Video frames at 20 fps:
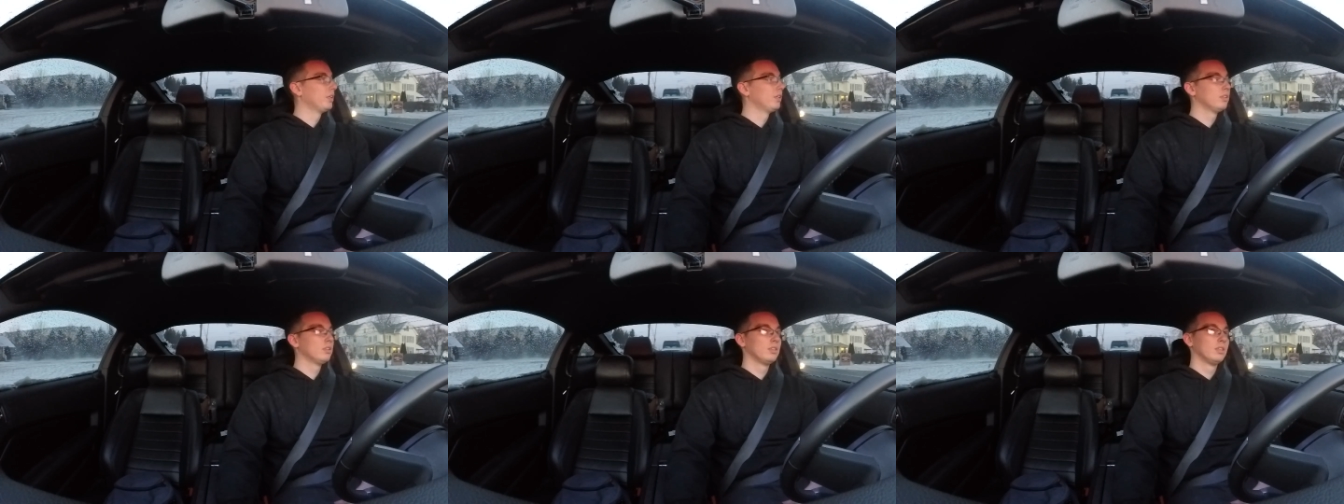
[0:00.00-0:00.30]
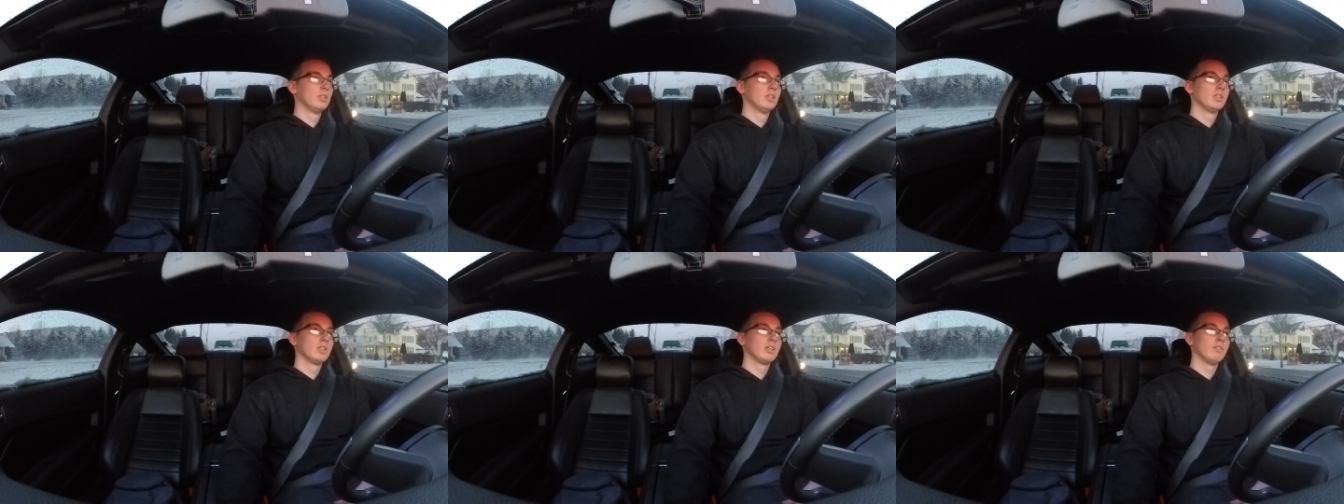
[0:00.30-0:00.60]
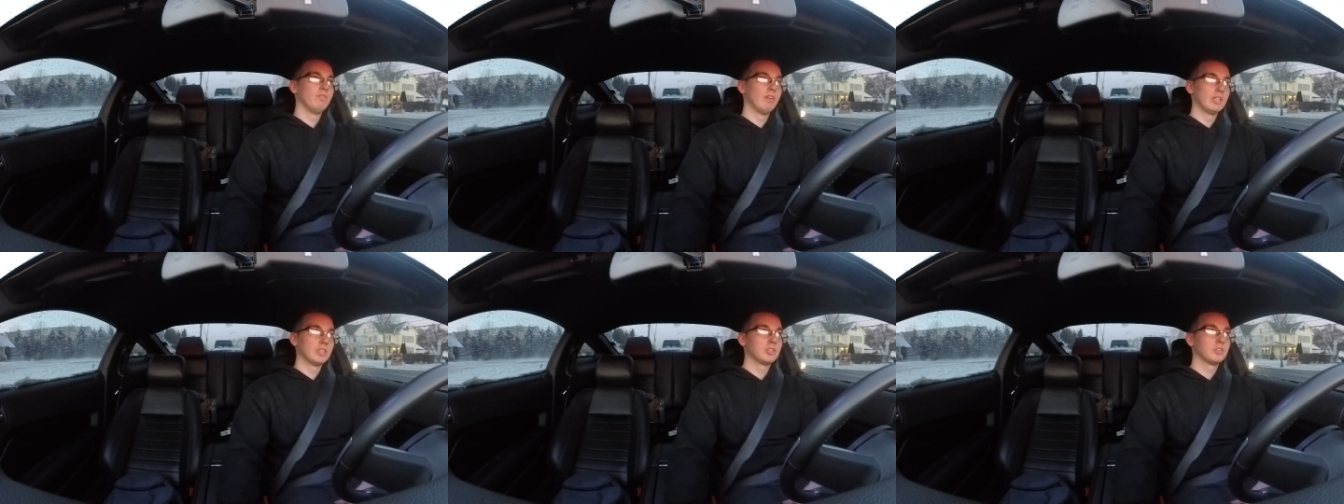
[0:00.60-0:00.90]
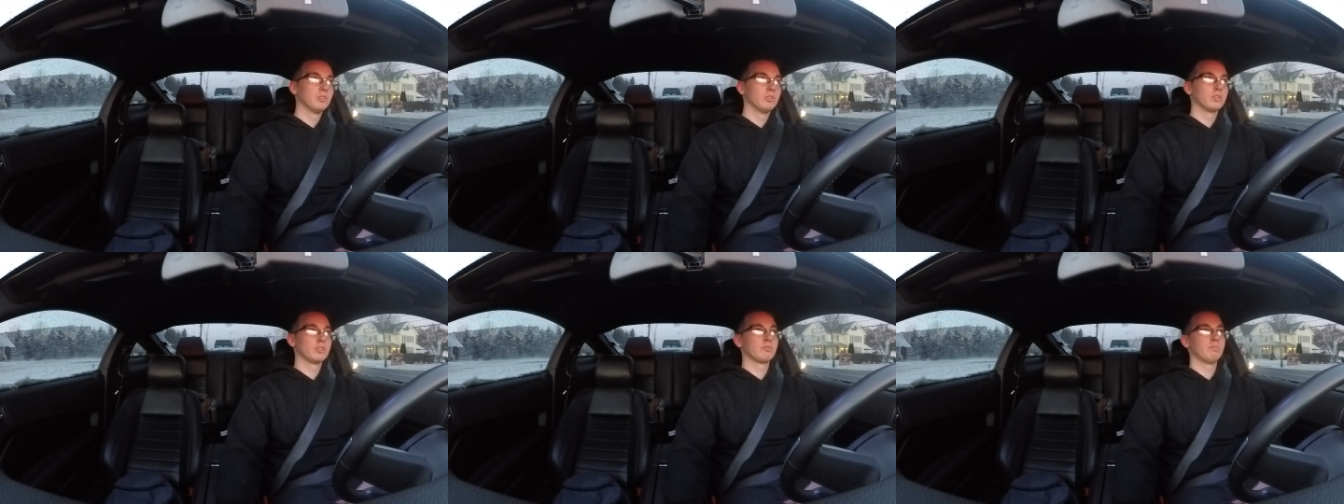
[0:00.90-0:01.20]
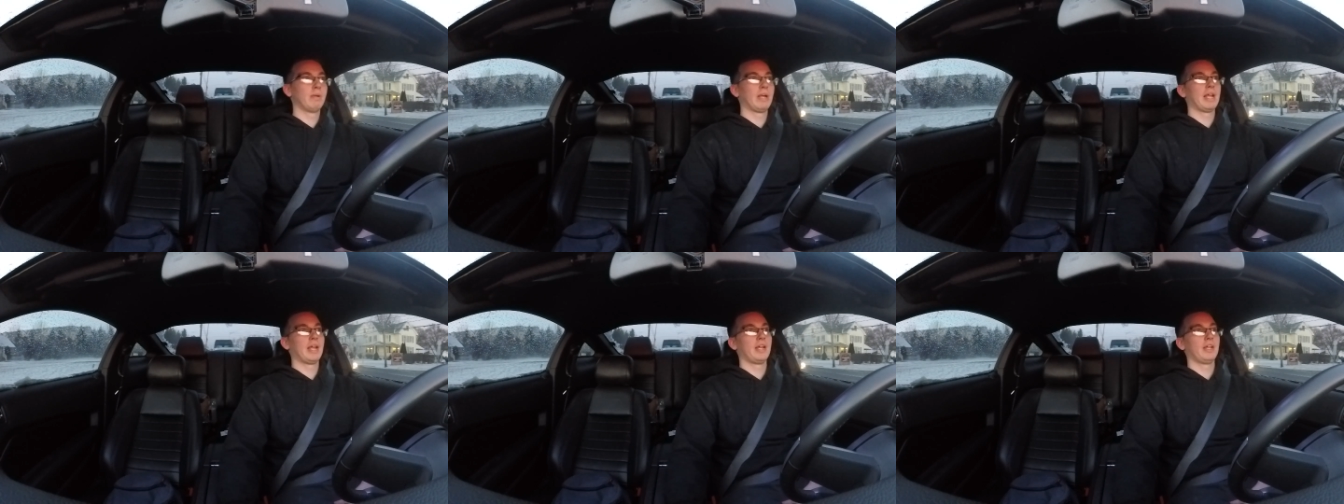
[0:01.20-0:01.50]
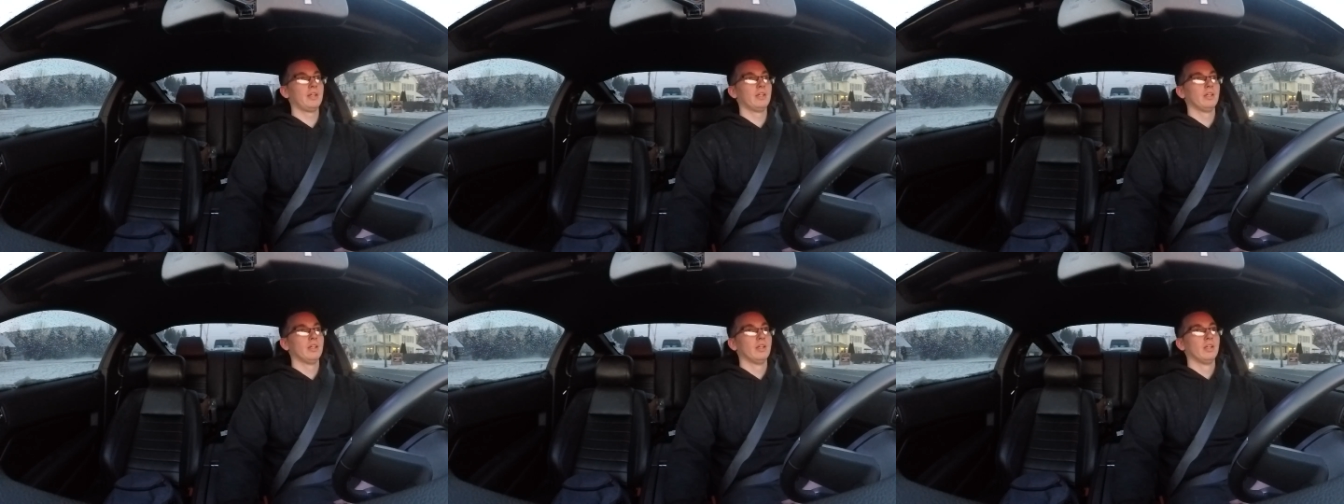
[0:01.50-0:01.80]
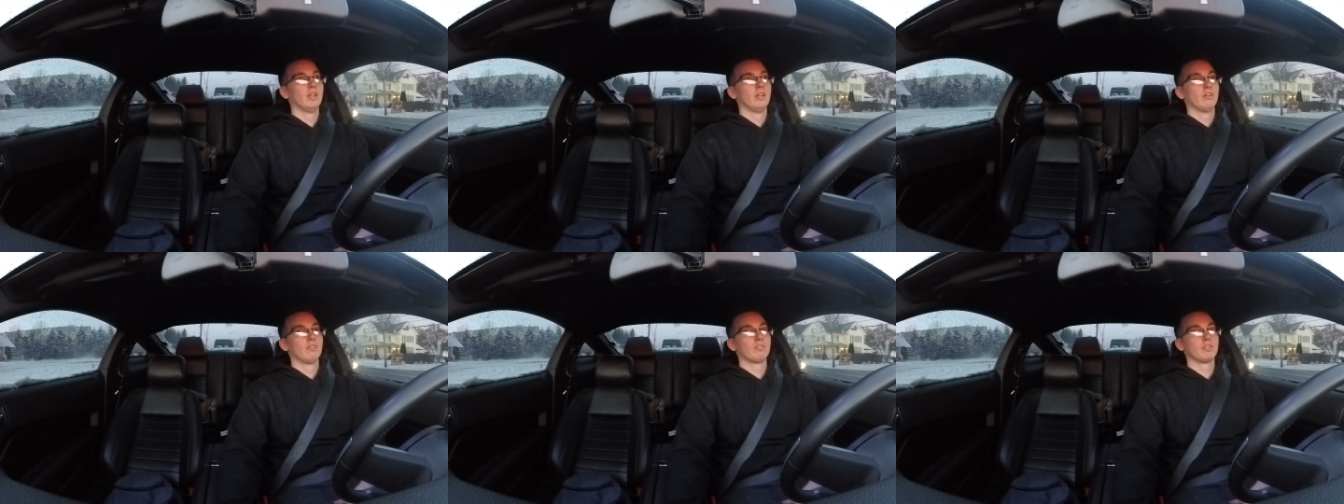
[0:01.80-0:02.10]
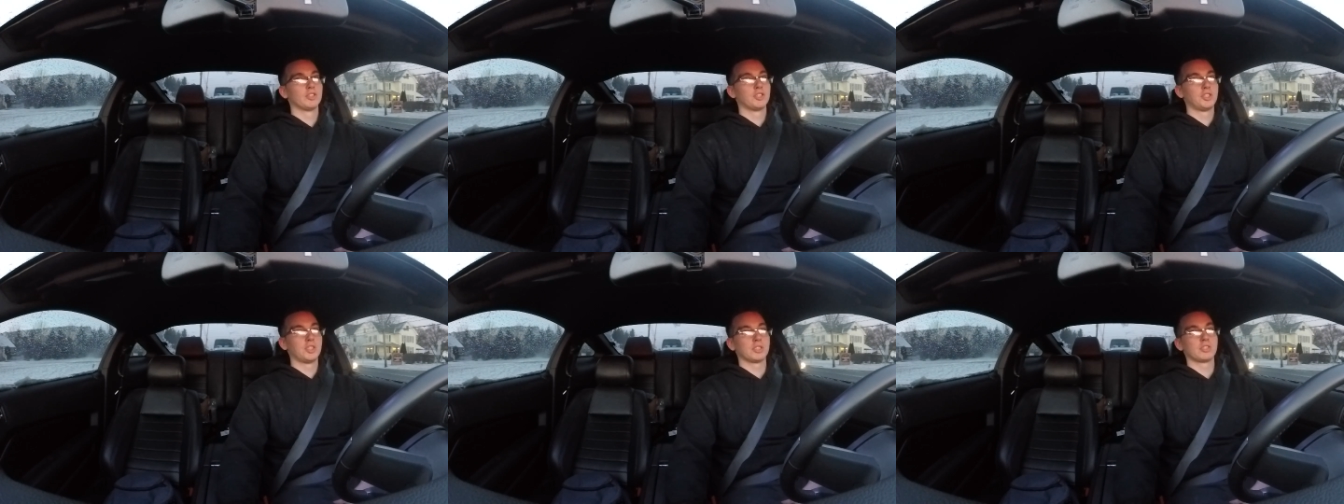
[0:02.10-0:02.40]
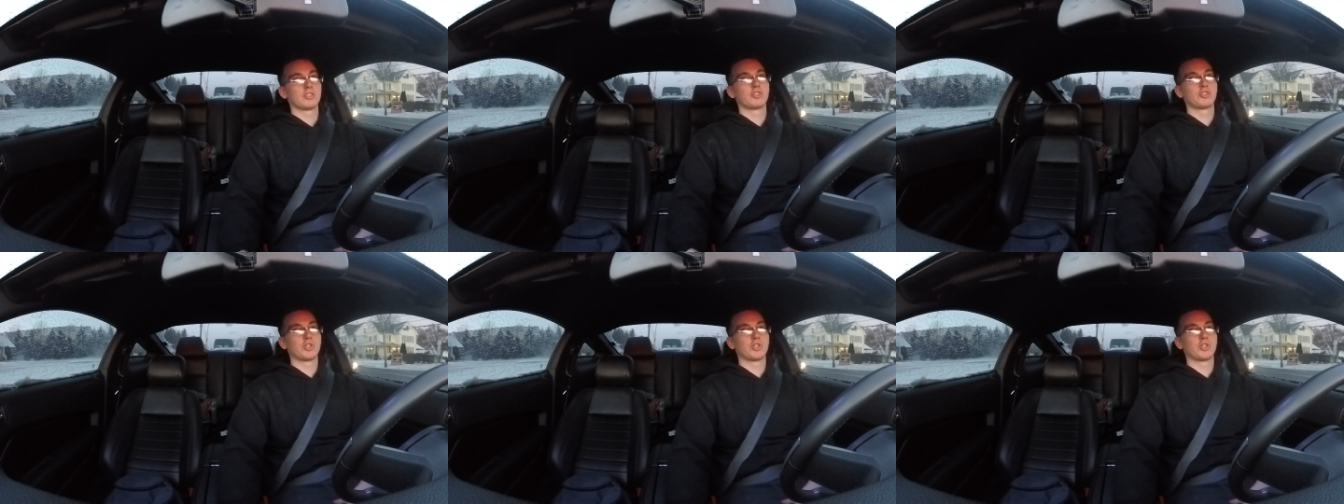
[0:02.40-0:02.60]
Conventional is made for just